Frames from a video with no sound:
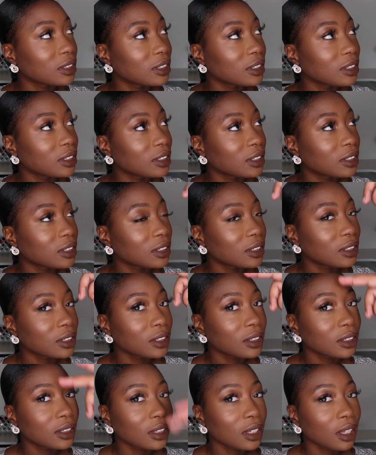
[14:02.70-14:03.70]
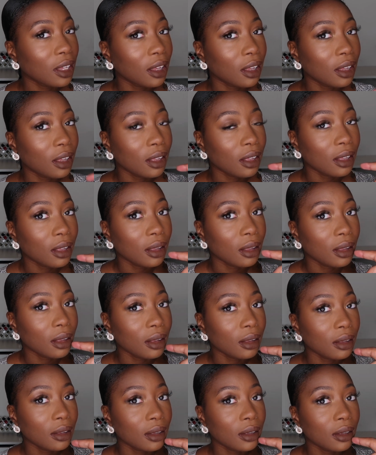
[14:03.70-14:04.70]
On your forehead, down
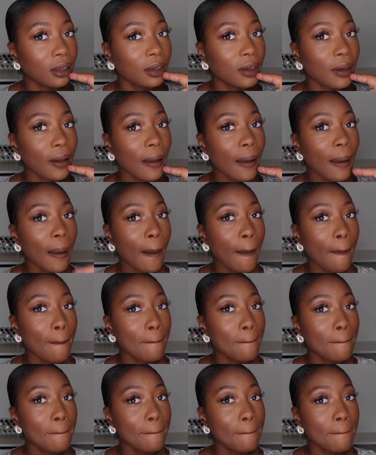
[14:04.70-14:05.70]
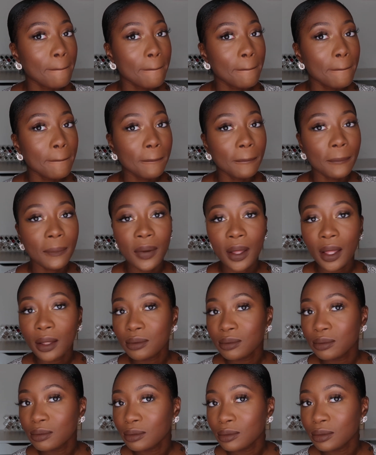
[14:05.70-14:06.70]
here, like that right there.
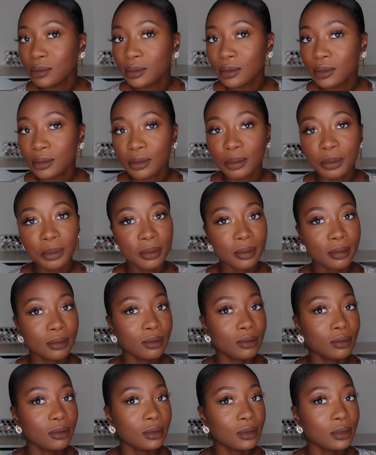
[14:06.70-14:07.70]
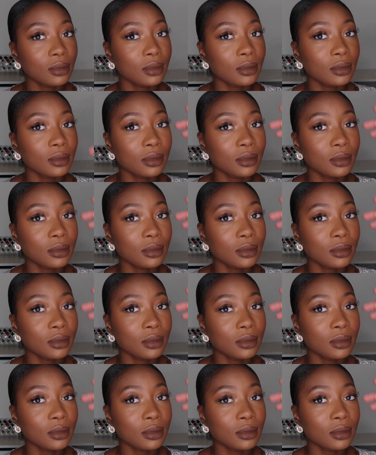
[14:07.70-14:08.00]
That's not good.